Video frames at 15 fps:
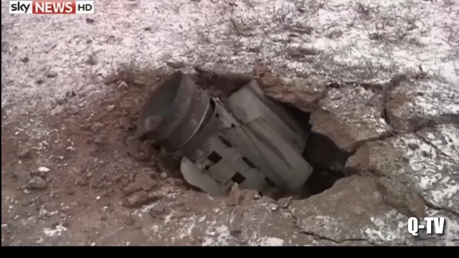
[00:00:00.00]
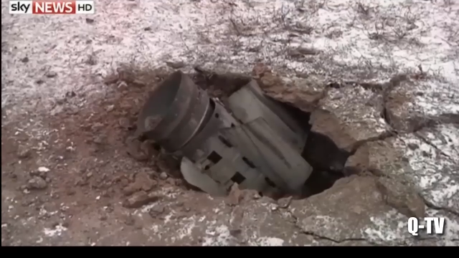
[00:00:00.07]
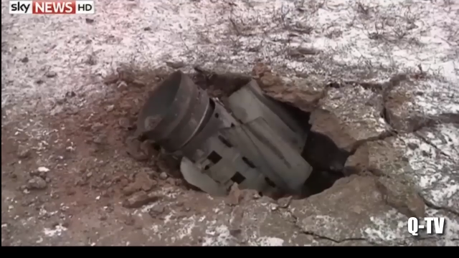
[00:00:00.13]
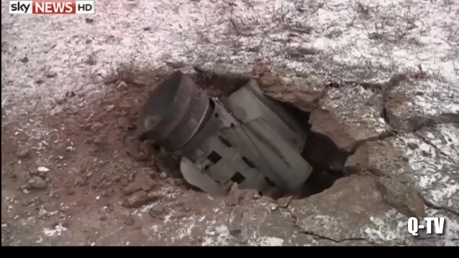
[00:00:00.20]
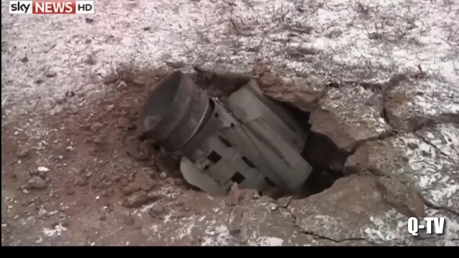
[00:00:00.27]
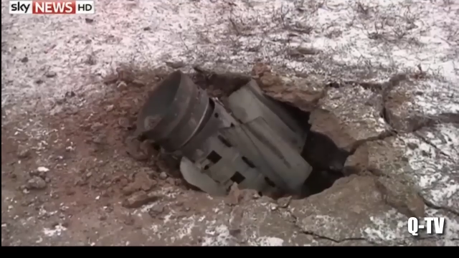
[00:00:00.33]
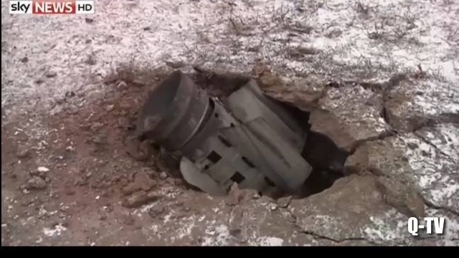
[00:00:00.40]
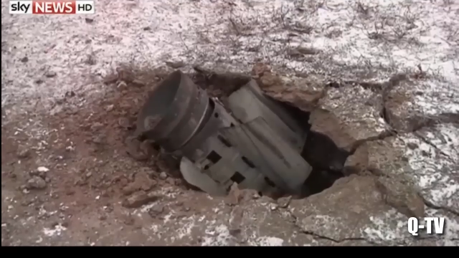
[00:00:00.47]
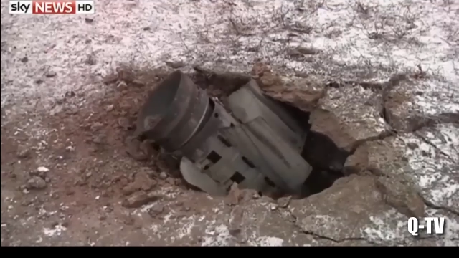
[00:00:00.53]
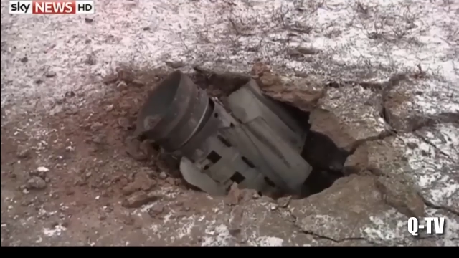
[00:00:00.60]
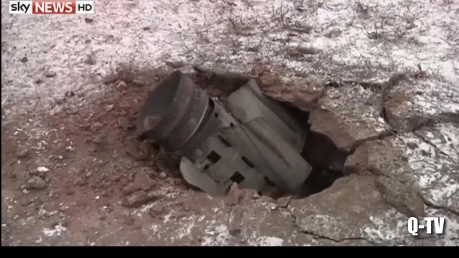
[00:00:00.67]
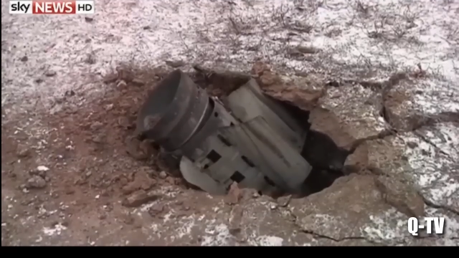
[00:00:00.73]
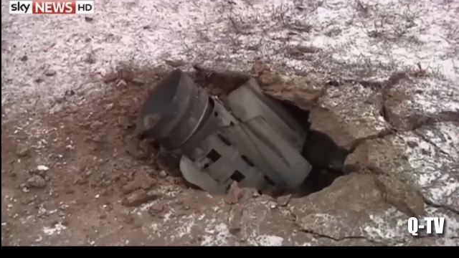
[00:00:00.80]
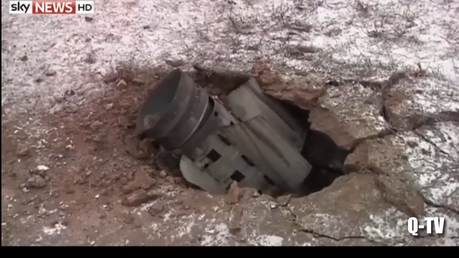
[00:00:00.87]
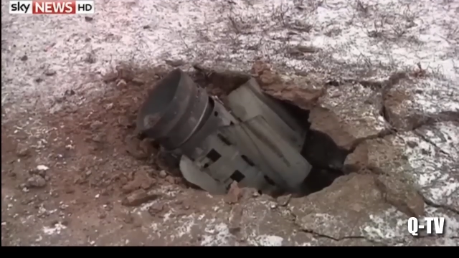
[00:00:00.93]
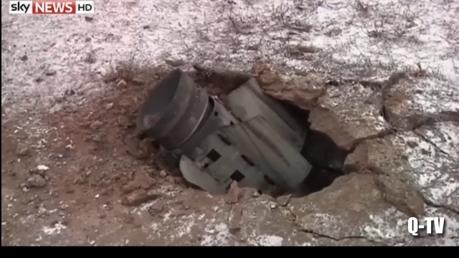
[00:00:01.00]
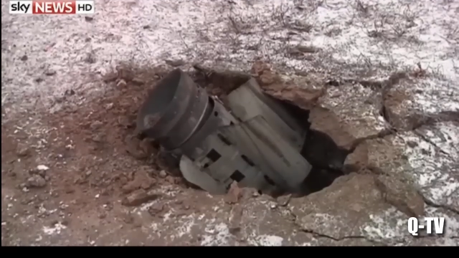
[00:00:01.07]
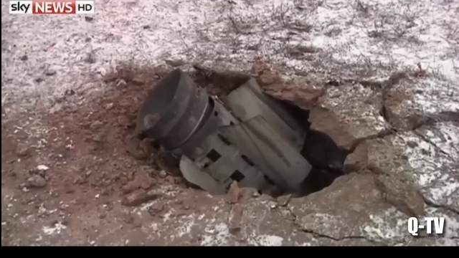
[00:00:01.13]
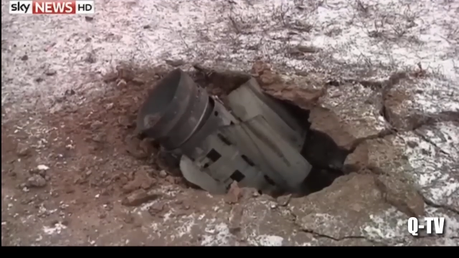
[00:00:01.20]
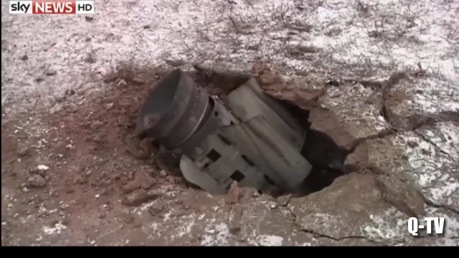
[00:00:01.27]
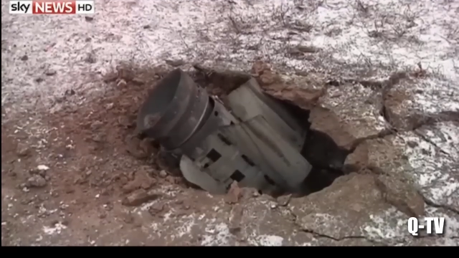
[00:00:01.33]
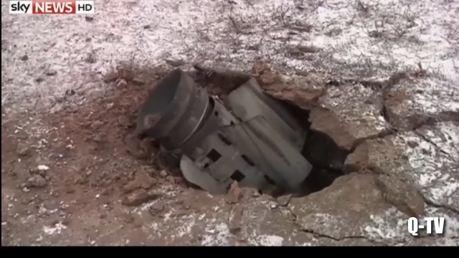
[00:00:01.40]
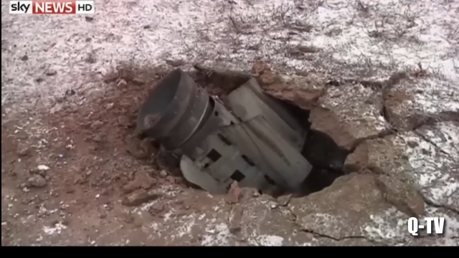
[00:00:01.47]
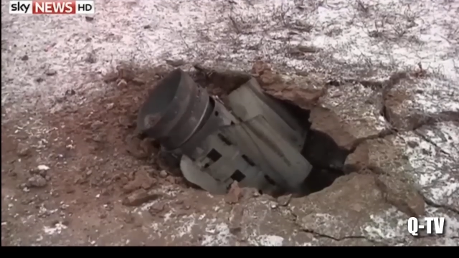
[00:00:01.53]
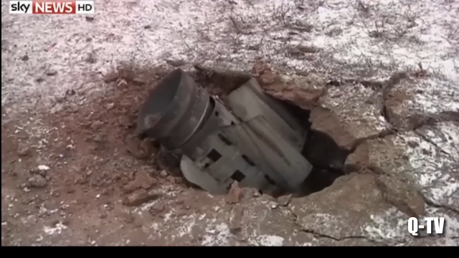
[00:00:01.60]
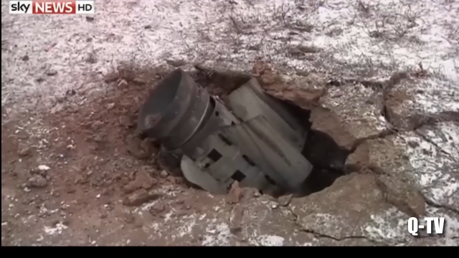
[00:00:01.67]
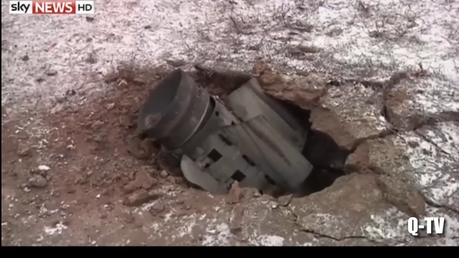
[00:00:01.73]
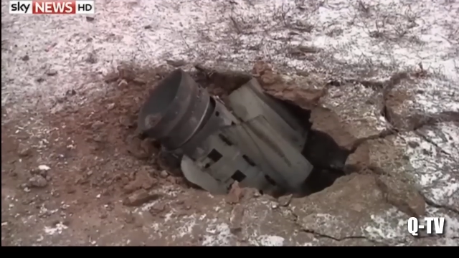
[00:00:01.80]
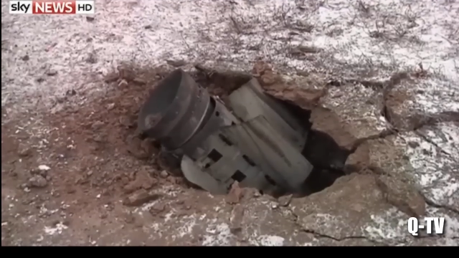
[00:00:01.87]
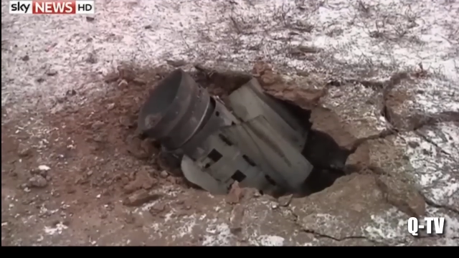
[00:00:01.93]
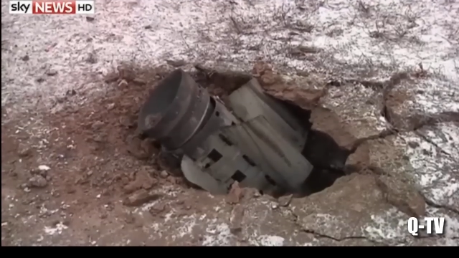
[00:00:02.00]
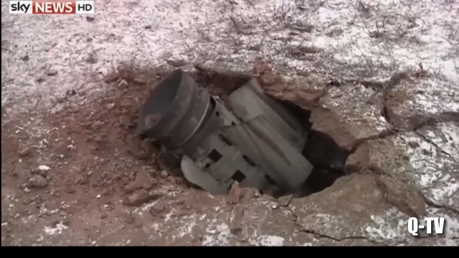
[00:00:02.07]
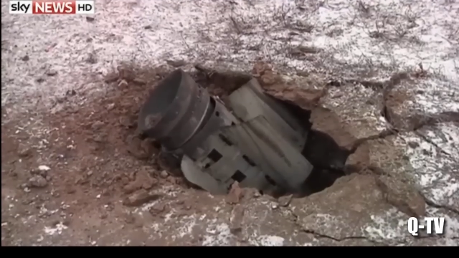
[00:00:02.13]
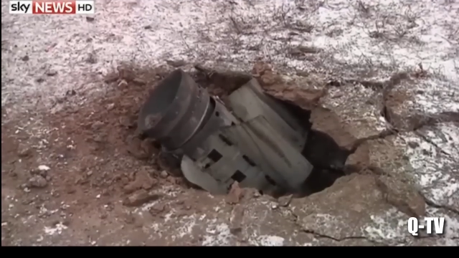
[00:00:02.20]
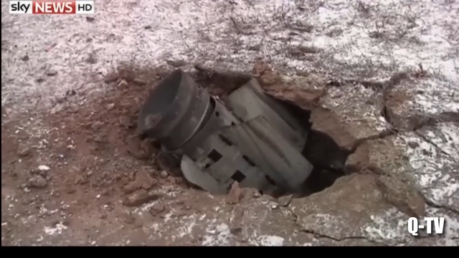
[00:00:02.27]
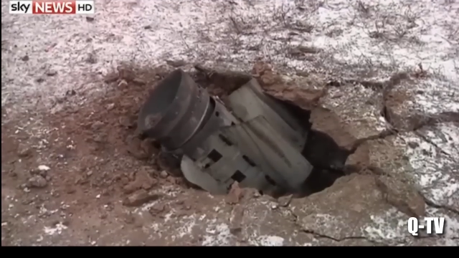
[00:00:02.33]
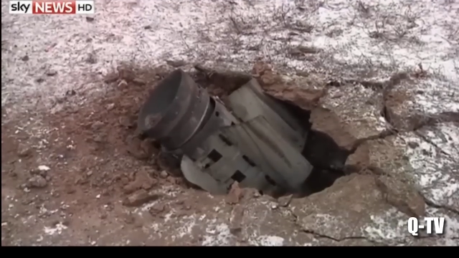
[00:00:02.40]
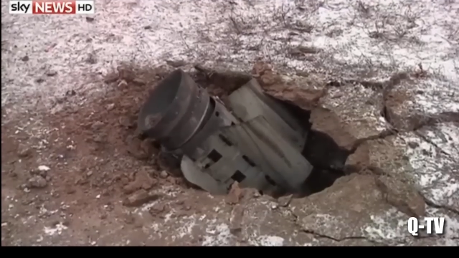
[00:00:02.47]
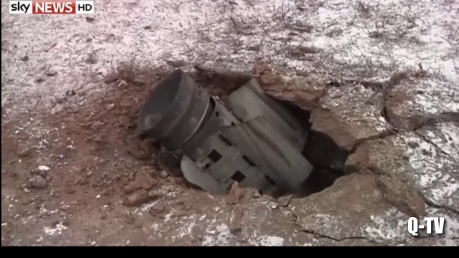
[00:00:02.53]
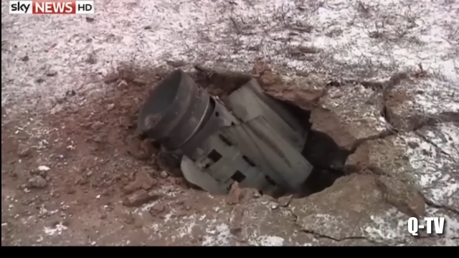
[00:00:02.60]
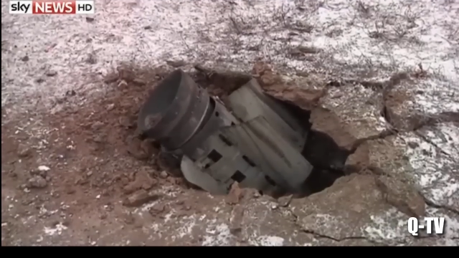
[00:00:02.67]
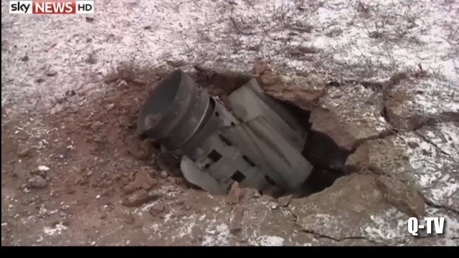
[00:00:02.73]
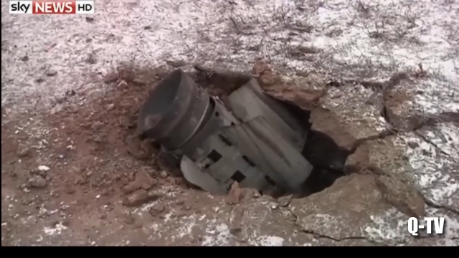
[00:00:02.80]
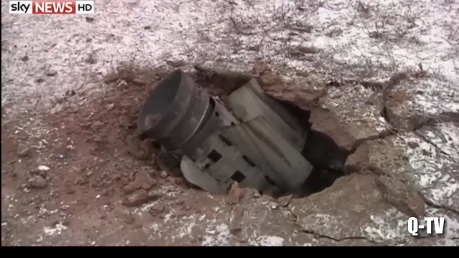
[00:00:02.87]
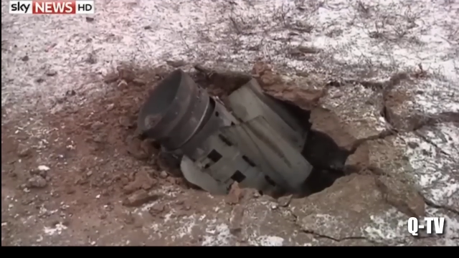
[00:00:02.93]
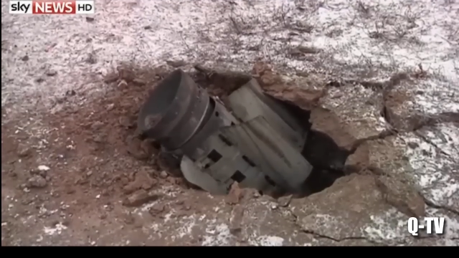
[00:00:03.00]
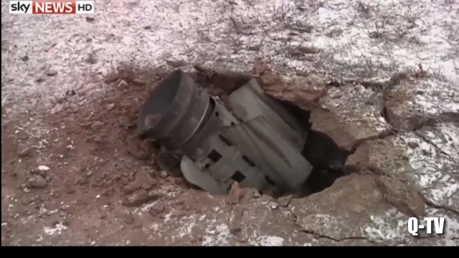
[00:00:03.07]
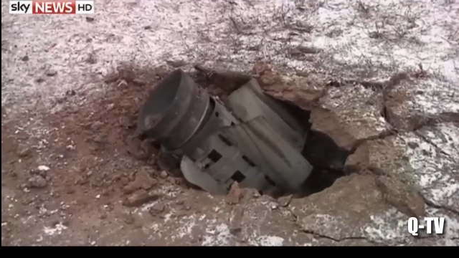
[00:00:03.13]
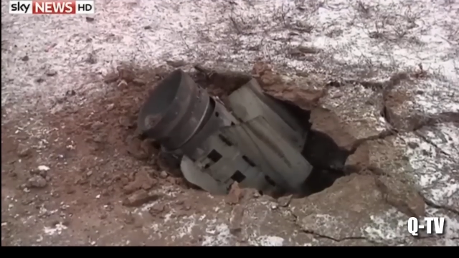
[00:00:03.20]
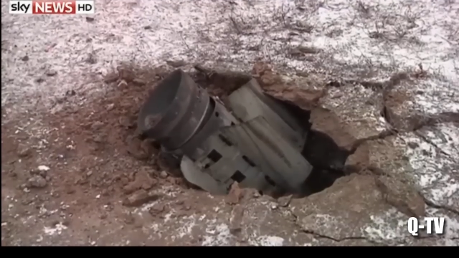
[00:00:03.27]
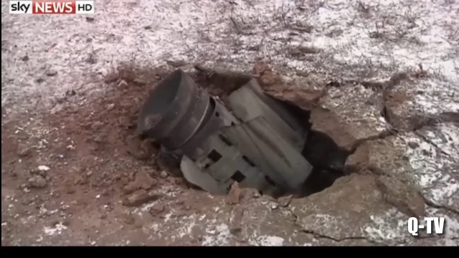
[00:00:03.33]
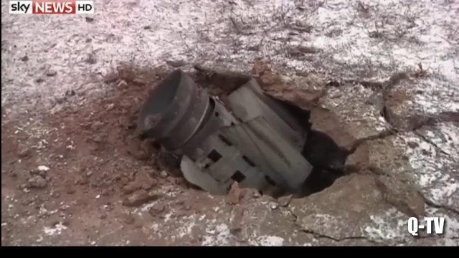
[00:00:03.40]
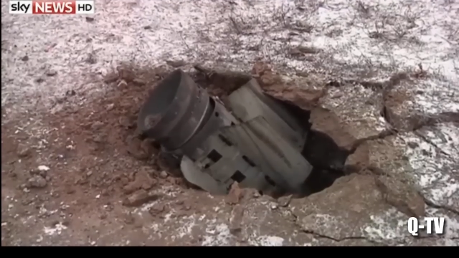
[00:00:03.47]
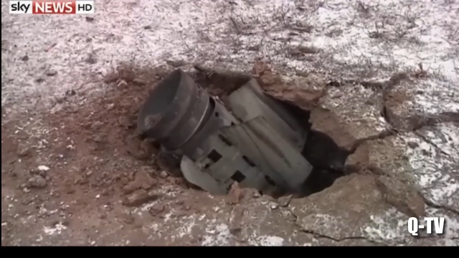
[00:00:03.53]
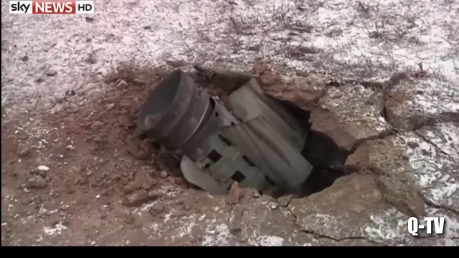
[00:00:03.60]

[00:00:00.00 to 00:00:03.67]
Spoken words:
(no speaker visible)